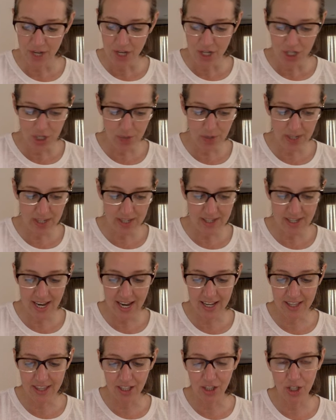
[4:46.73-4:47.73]
You can
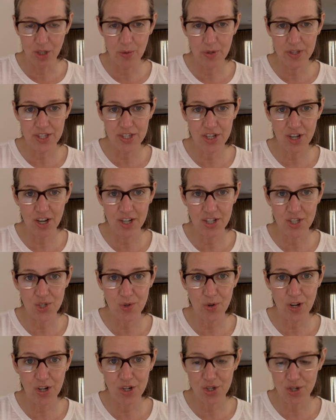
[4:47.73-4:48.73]
take the Lewis dot
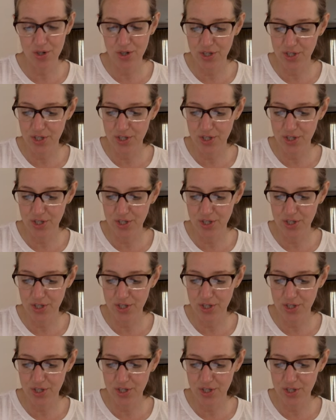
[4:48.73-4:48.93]
structure,